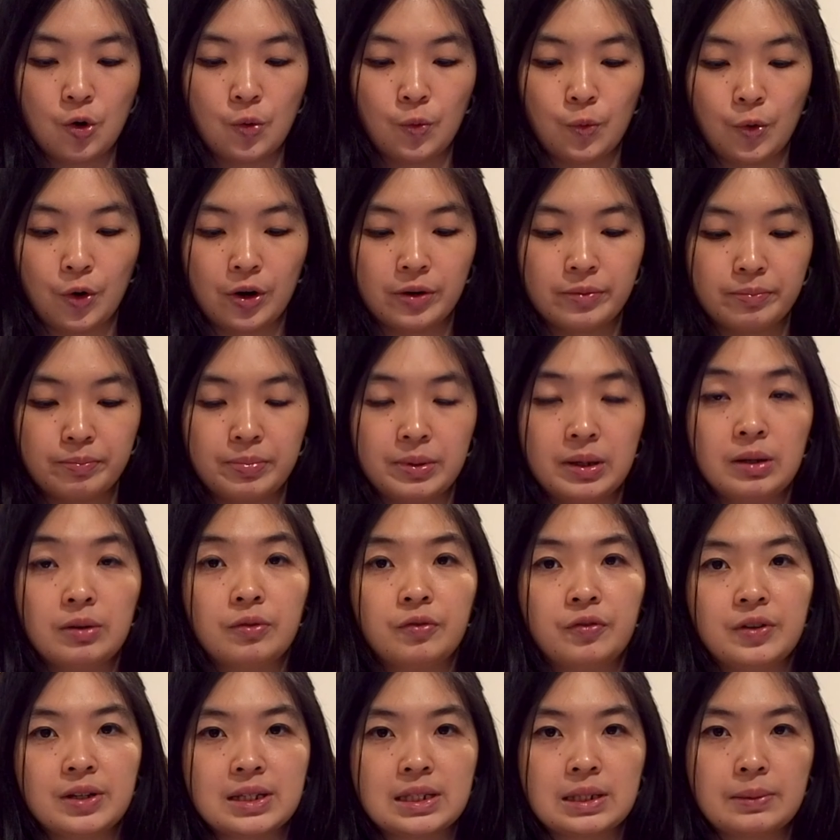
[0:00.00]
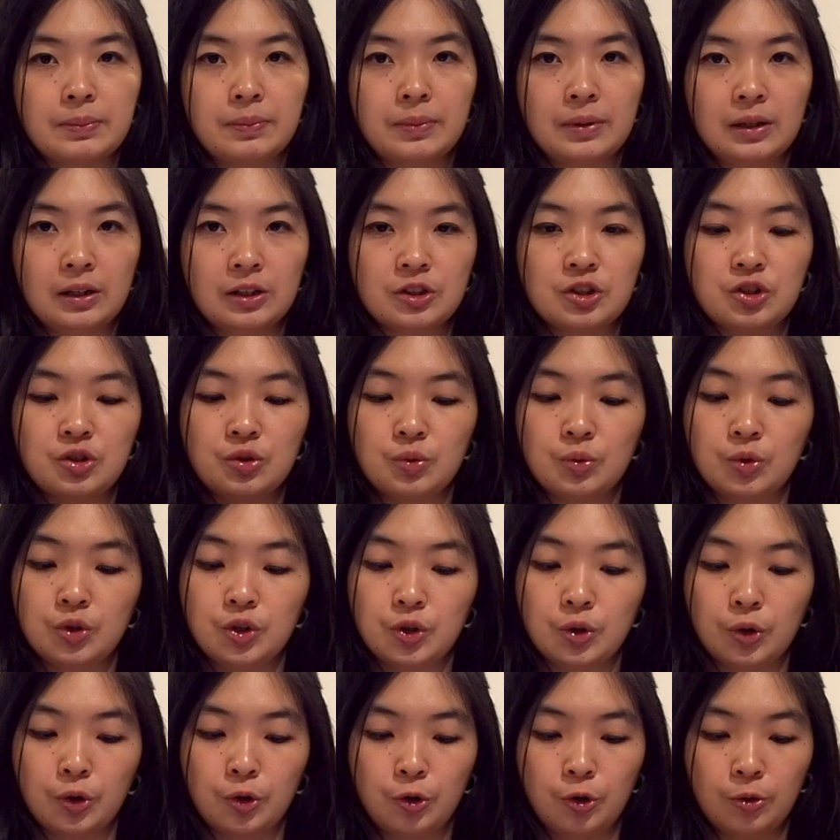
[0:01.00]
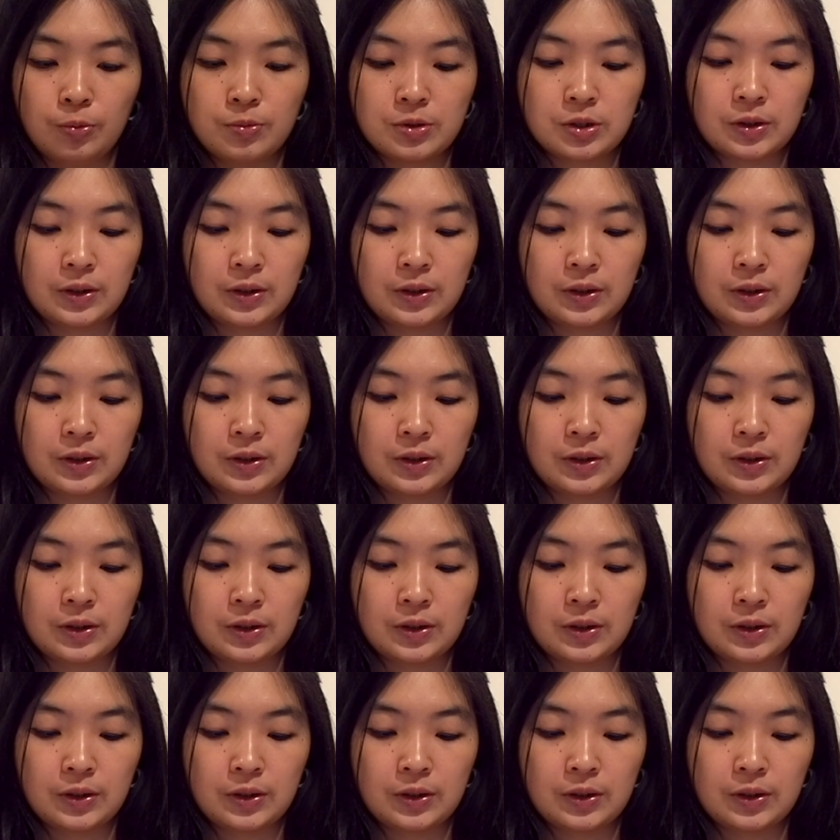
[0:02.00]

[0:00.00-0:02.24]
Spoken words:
won't be visible to your home